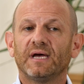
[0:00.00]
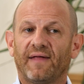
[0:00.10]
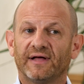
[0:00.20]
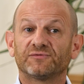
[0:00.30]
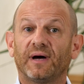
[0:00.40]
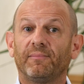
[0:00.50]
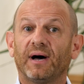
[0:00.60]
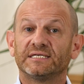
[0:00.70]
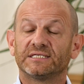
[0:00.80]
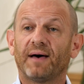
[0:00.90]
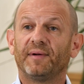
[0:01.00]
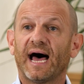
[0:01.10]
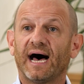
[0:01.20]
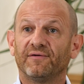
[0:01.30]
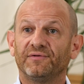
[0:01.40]
and that's run by Simon
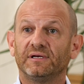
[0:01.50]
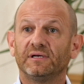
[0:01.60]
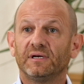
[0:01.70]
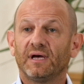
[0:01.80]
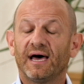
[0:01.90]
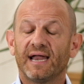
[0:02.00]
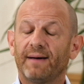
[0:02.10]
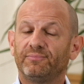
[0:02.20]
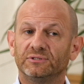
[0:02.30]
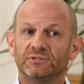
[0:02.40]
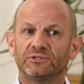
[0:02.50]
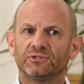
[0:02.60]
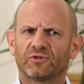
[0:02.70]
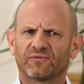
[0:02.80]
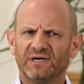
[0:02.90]
Harvey. It happens
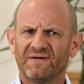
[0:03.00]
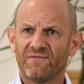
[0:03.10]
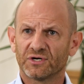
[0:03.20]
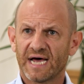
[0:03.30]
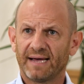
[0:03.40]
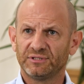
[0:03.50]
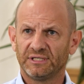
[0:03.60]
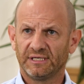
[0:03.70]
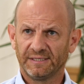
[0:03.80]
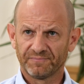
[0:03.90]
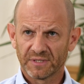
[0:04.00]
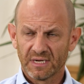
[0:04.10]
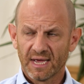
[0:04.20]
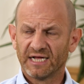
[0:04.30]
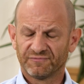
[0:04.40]
3 or 4 times a year.
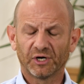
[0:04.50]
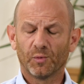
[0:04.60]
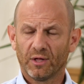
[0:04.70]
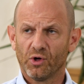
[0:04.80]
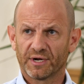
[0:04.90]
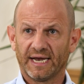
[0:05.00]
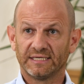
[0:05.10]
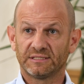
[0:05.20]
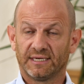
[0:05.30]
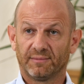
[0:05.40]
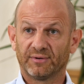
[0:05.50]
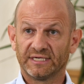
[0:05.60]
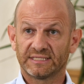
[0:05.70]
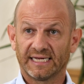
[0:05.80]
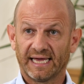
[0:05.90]
It's very well organised, and it
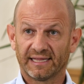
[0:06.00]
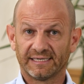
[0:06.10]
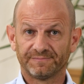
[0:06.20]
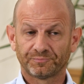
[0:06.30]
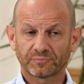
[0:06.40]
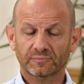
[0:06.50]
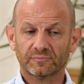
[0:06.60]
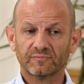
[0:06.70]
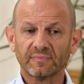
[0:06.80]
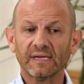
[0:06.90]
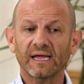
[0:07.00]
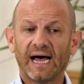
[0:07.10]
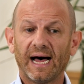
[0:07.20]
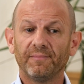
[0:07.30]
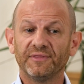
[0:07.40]
brings together
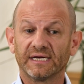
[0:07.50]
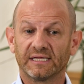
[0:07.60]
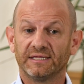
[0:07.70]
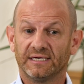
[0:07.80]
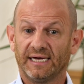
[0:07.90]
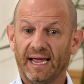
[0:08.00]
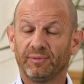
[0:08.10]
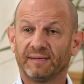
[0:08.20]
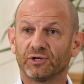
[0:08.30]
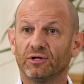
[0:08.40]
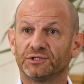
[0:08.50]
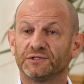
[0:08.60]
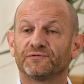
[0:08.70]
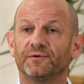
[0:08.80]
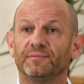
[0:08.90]
the
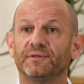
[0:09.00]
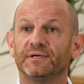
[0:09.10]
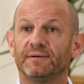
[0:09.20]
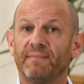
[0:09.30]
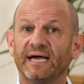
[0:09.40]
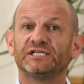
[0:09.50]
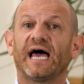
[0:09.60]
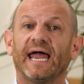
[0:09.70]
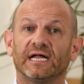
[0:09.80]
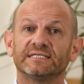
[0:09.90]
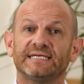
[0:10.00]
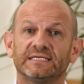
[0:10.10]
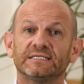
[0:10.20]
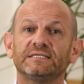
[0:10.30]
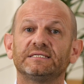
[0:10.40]
epileptologists from the major adult
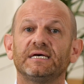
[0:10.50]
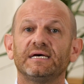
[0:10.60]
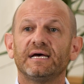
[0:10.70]
centres,